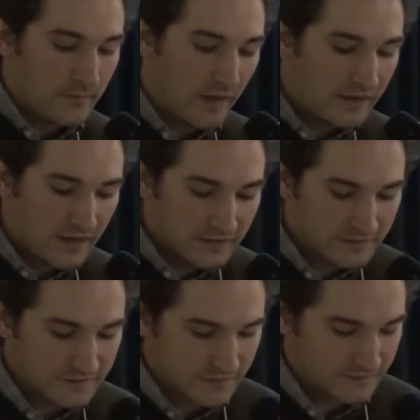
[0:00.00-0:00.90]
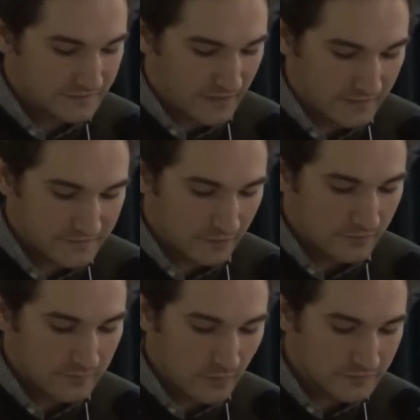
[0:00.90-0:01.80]
Many agencies, and
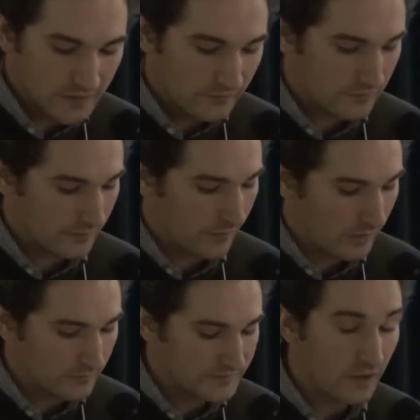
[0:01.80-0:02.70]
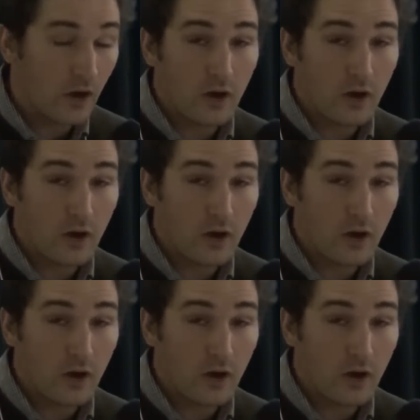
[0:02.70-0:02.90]
certainly most government departments,